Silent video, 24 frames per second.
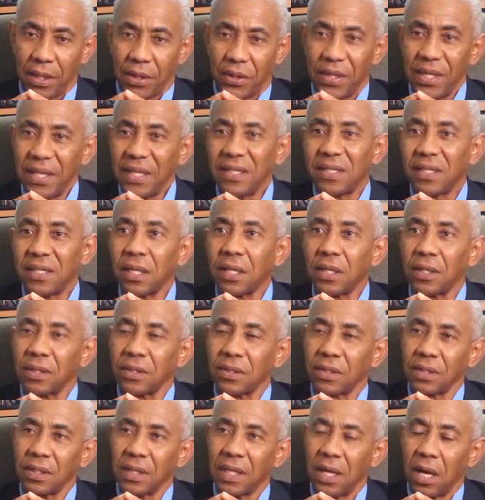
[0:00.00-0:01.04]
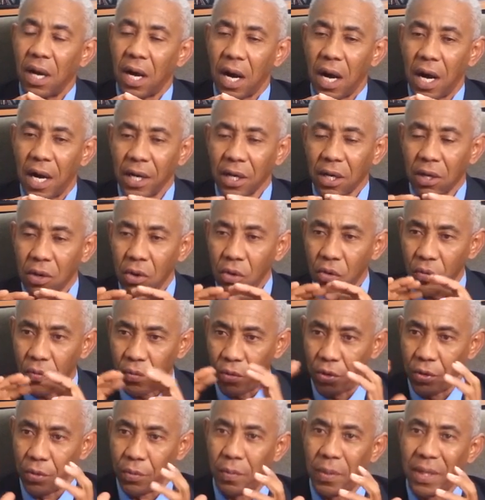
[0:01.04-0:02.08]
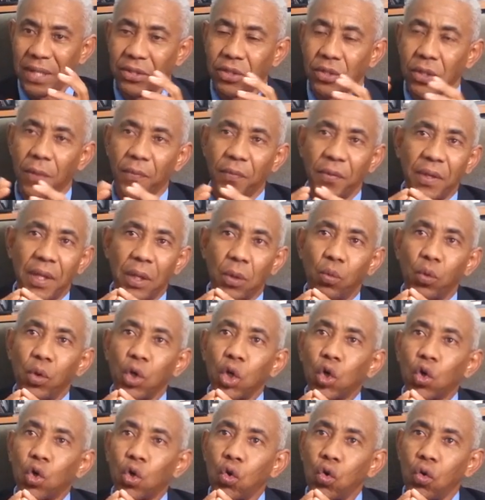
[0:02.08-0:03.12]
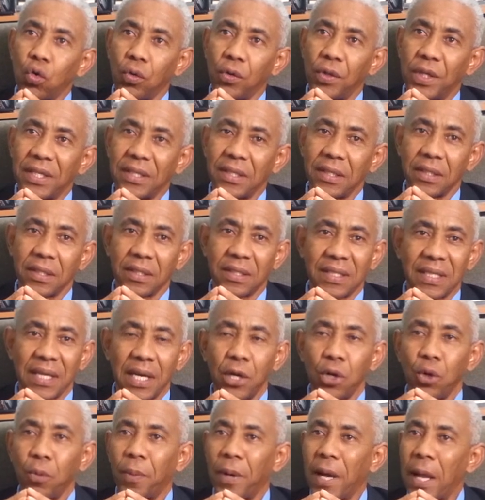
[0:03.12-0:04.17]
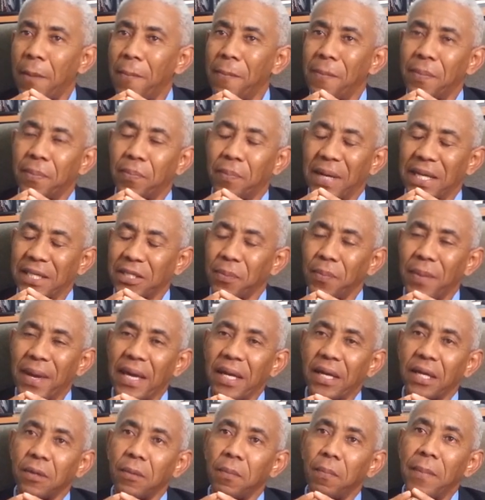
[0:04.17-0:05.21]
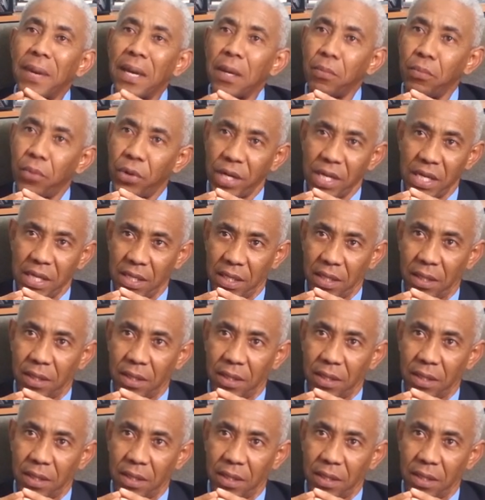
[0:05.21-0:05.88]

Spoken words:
These cells are covered by something that we call the cytoplasmatic membrane.